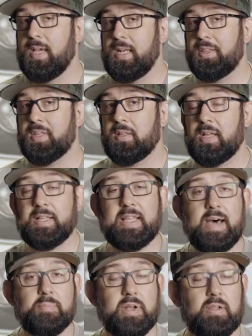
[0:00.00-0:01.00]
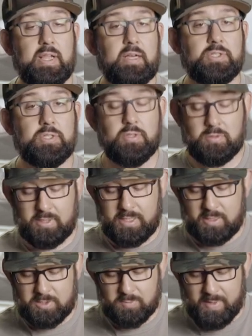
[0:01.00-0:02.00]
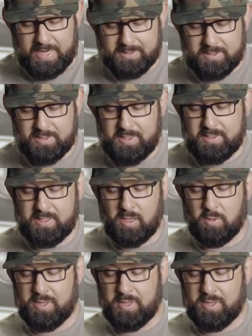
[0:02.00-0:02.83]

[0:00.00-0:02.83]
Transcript: anything like that, but it allows you to do little spots of detail